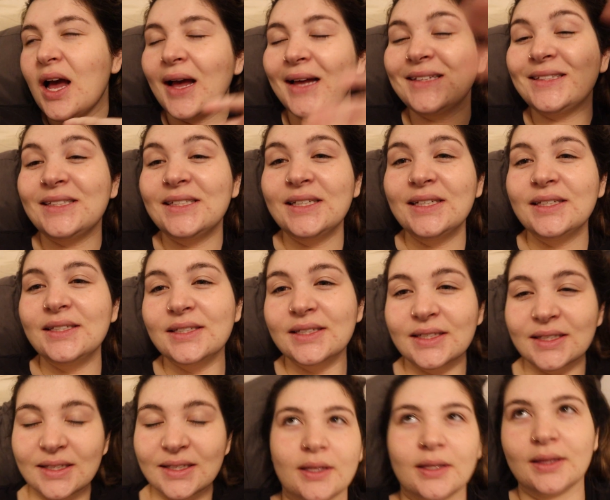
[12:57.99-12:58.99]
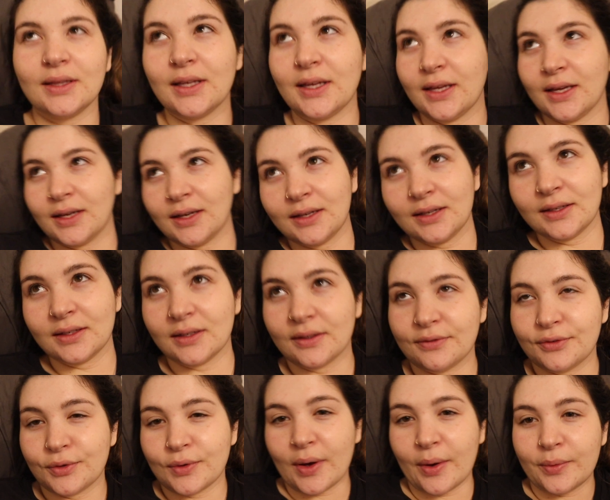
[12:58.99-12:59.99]
I did, like, a
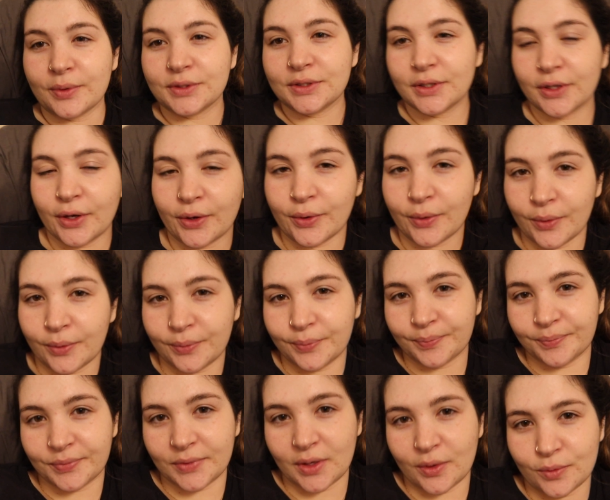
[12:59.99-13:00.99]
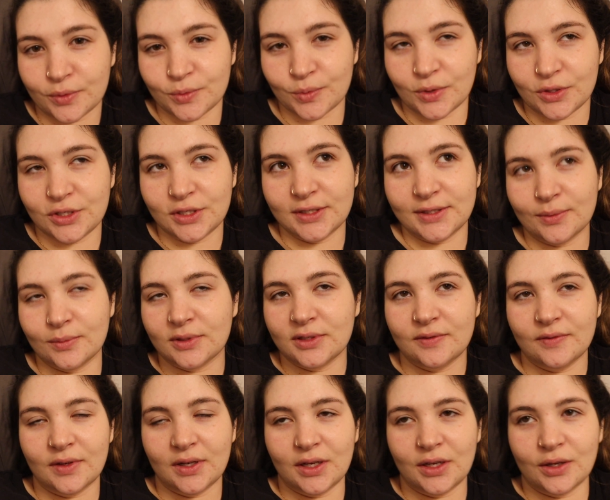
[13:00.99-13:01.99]
few hours ago, I was watching
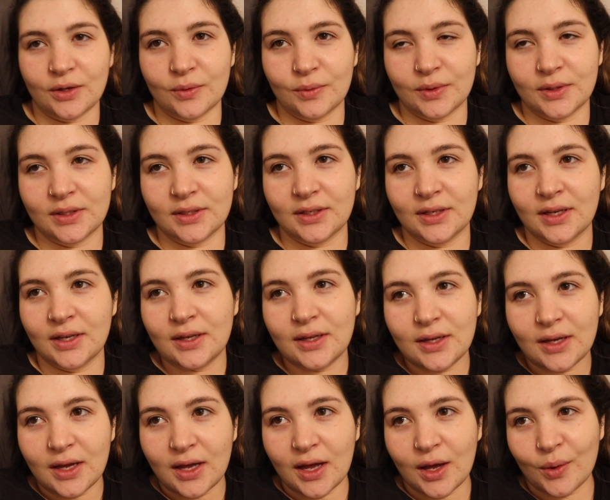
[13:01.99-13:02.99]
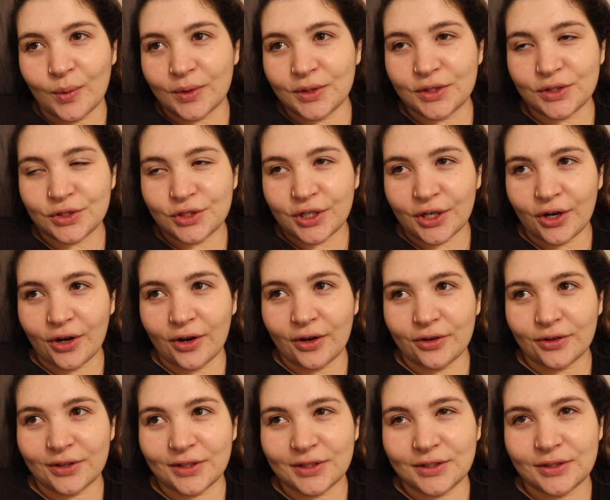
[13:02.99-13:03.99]
someone's video and I went to check her
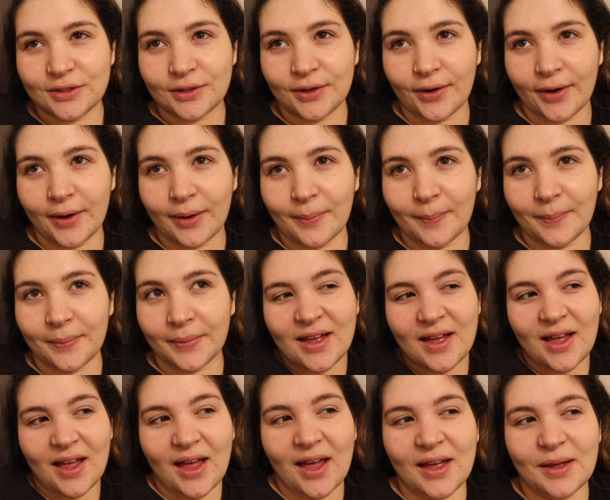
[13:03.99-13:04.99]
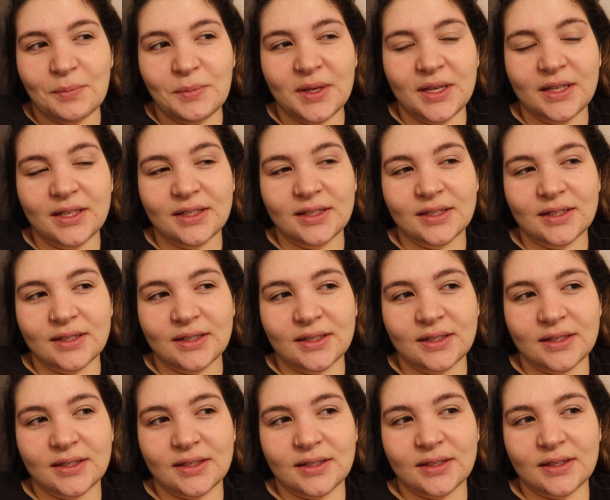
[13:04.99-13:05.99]
out on Instagram. I mean,
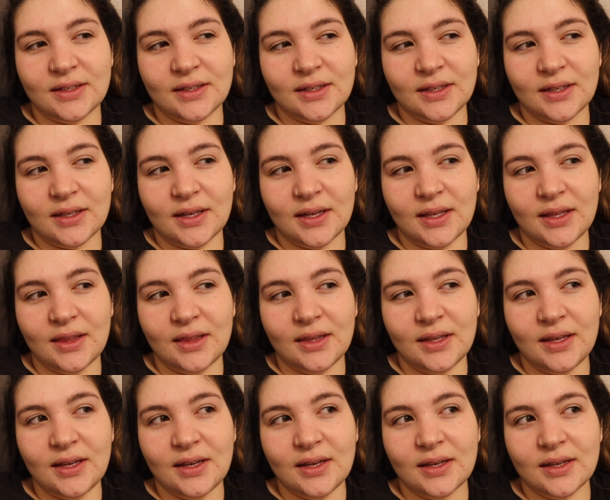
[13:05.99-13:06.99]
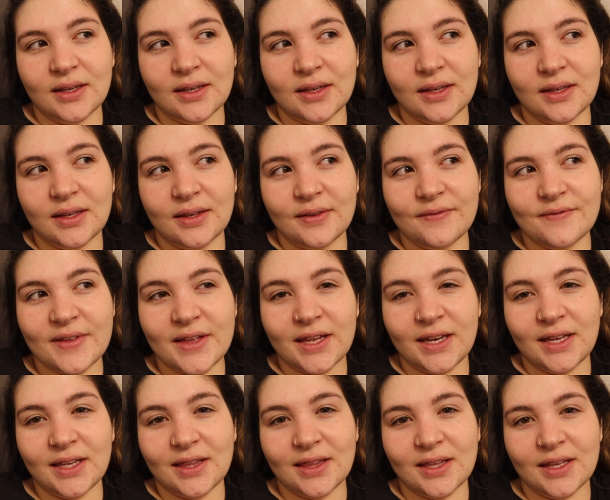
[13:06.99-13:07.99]
I think if
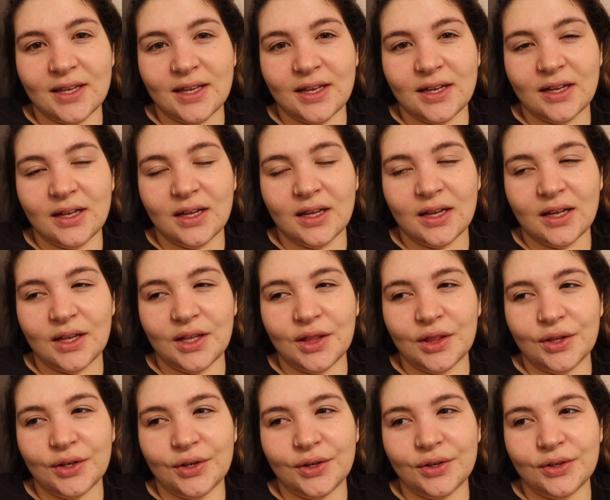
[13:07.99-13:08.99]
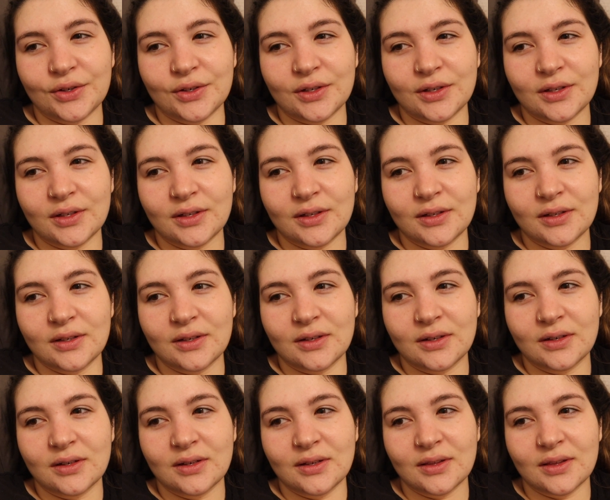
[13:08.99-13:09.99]
anything, I learned
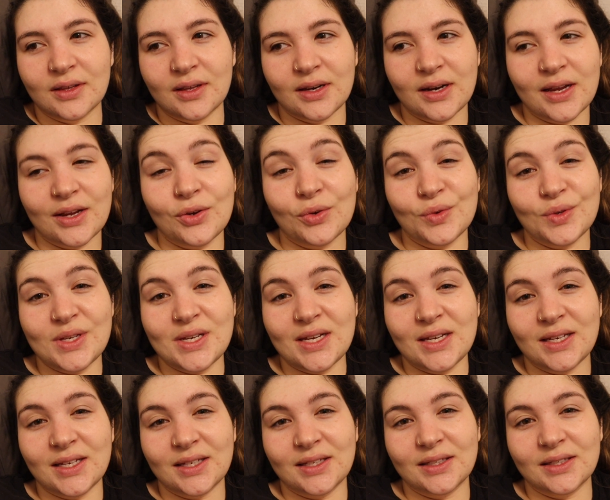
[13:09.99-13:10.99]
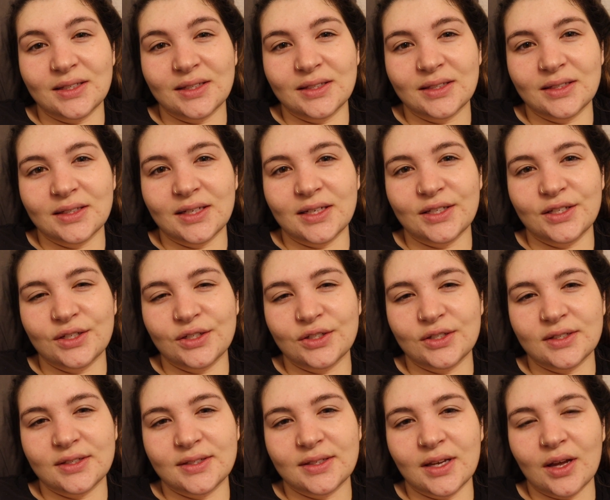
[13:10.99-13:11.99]
that I don't need it. It's
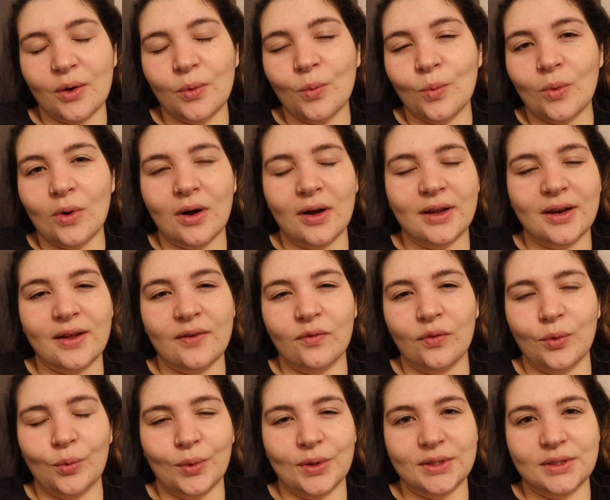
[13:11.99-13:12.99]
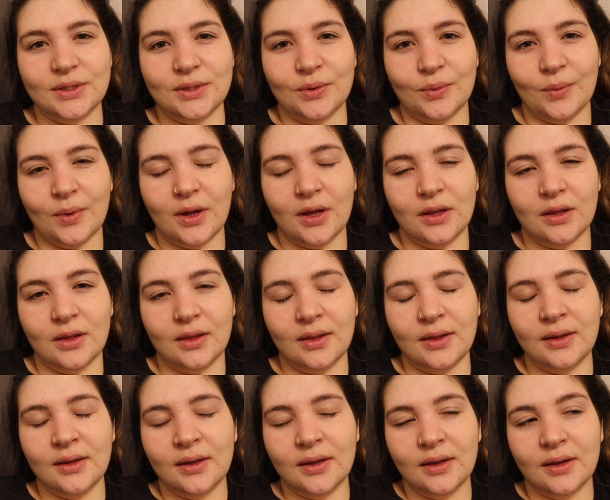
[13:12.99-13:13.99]
just like a want every once in a while.
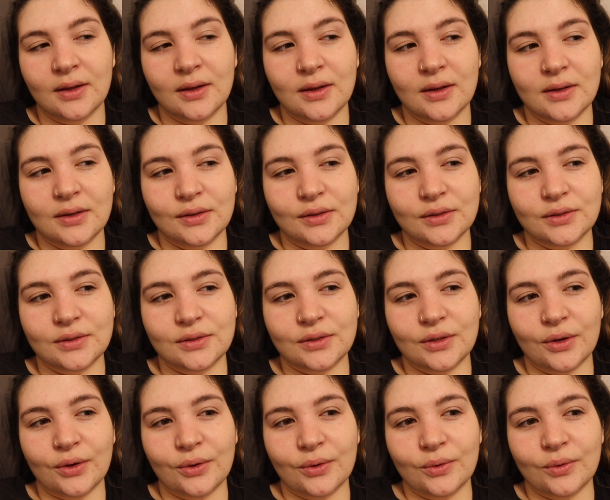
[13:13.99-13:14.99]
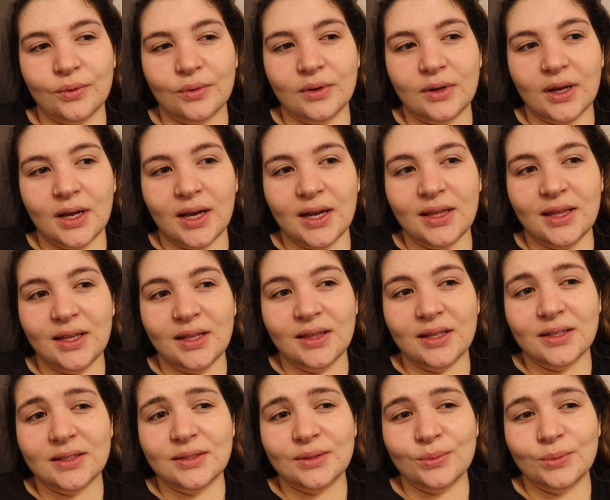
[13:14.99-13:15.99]
So I think
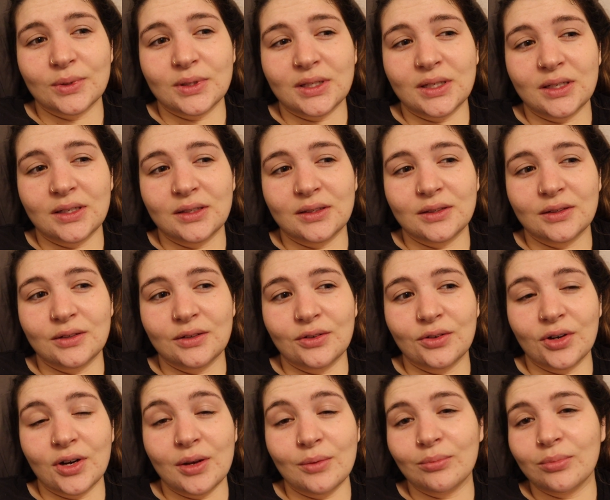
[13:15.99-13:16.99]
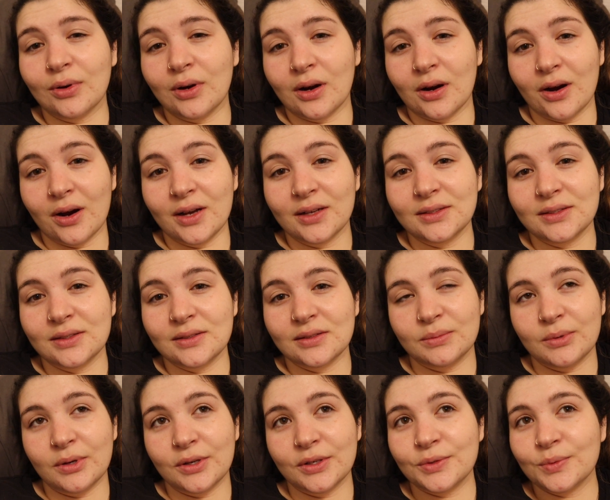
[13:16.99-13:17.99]
that's really great progress.
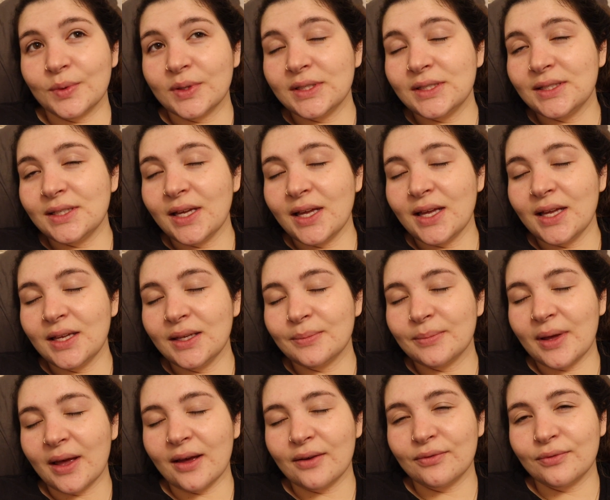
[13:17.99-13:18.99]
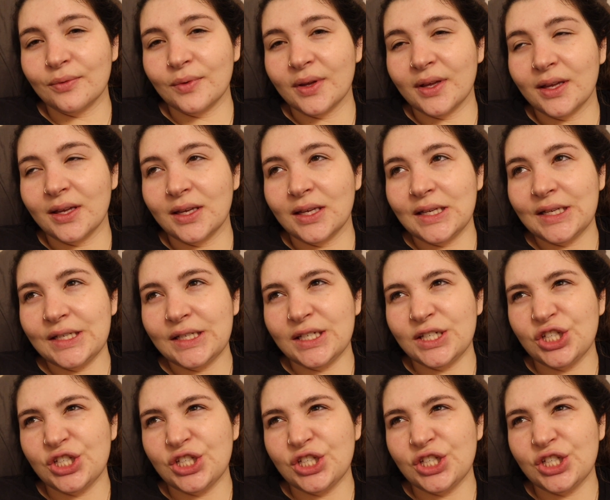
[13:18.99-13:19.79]
Tomorrow's Wednesday, halfway-ish